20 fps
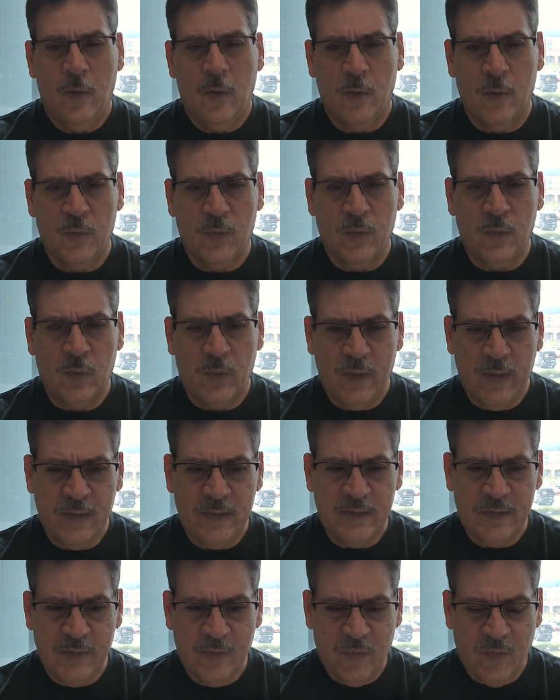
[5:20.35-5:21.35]
or through
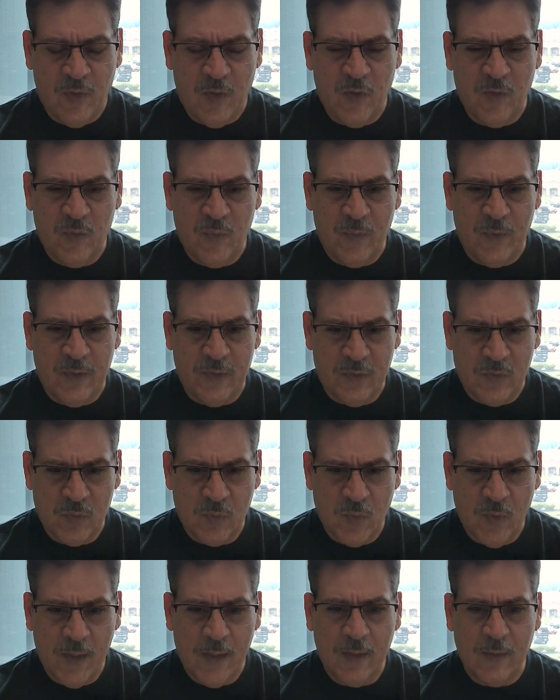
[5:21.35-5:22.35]
His involvement
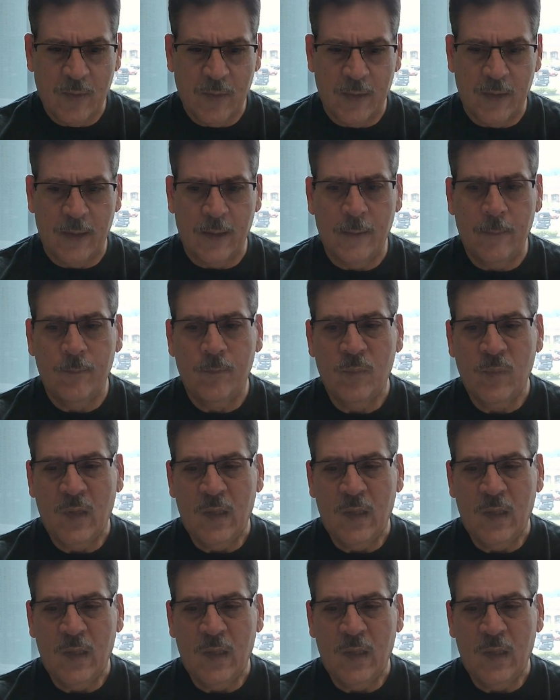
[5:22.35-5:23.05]
directly